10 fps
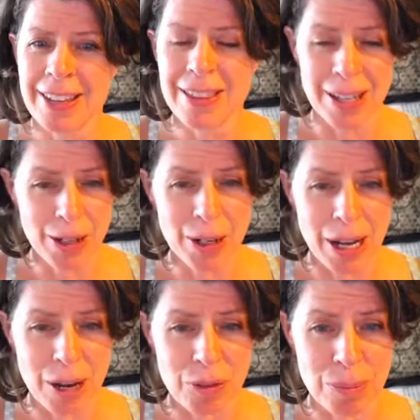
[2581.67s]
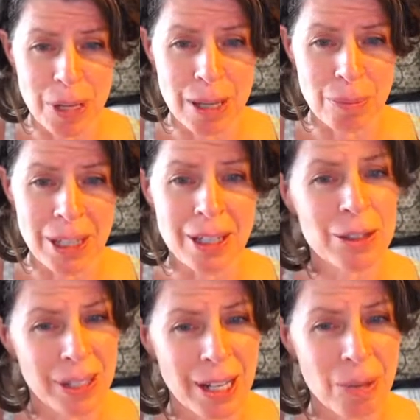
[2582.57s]
Then you're going to have to pay me
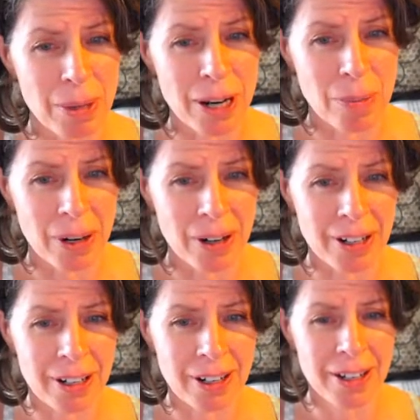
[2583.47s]
to get a better mark.